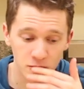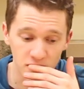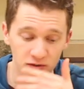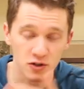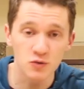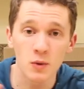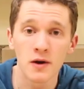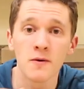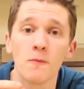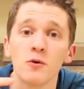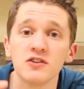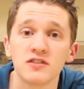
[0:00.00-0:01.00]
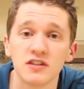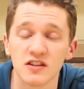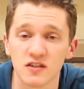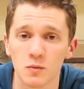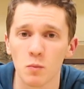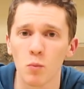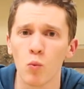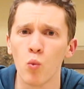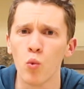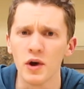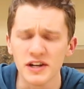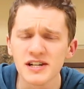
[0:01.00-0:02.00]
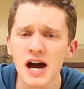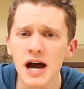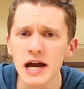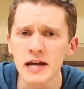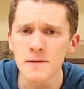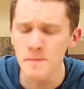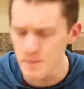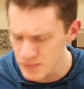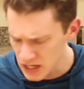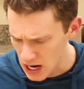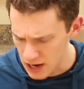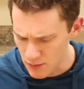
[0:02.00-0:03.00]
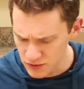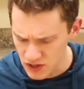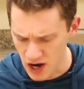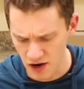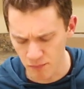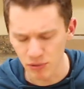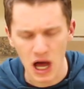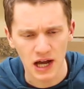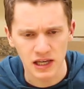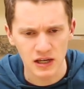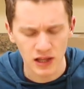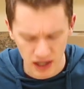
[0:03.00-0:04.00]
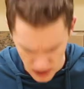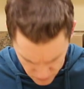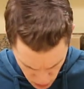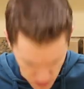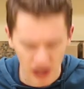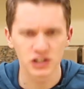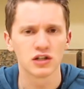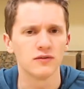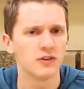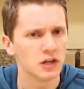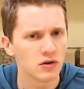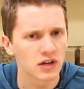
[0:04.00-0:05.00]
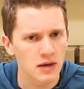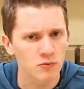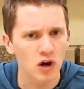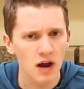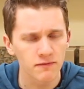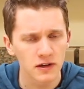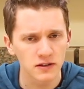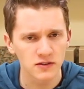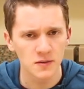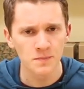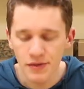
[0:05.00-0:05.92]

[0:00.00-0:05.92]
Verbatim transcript: The first one was this wood tie, and it was kind of blocky, like if you imagine video game graphics.